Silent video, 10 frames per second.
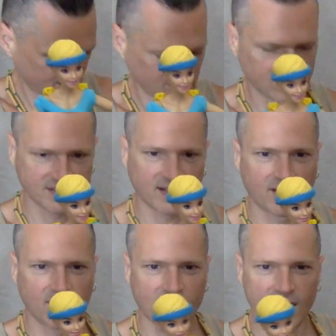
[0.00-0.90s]
Looks like
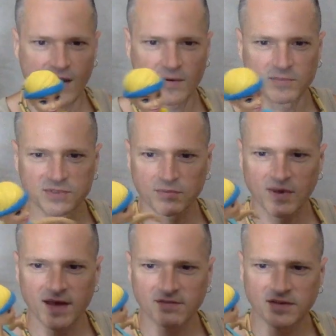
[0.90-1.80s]
her arms will
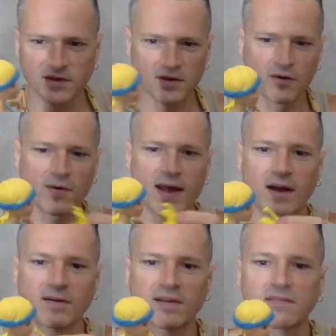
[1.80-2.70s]
have to go
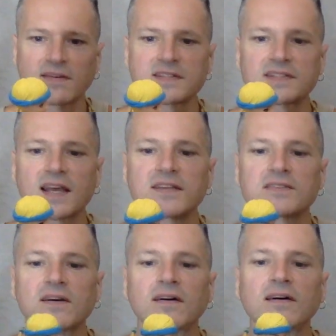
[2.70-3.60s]
out if it
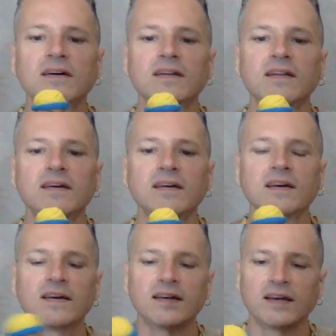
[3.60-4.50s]
stays on.
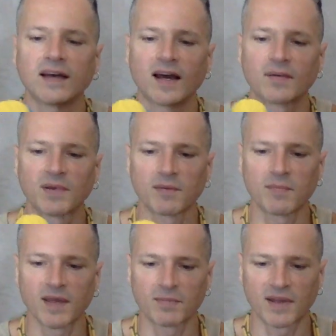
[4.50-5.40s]
I
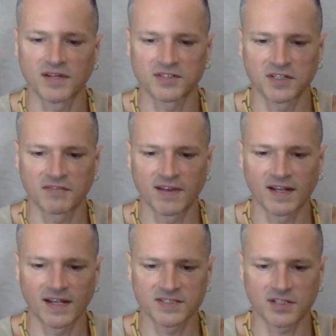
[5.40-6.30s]
mean, maybe I should have had
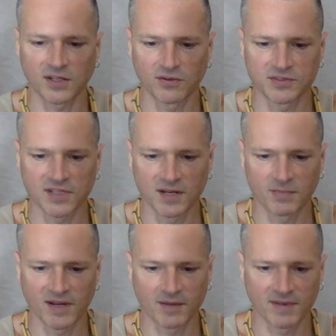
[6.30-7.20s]
less clothes on,
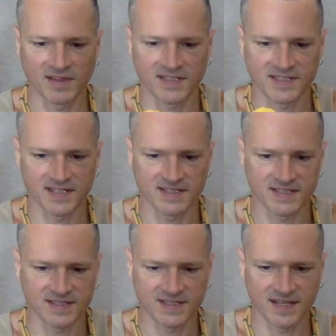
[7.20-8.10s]
but I mean, this
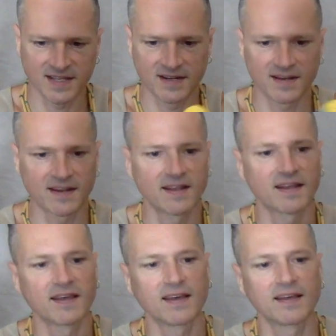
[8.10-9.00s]
is skin
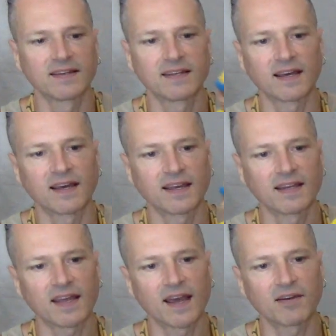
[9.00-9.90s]

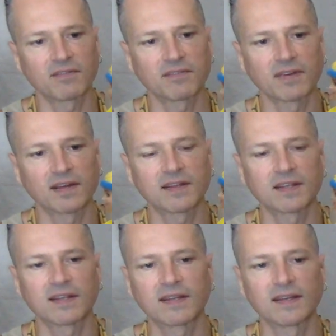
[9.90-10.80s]
tight outfit.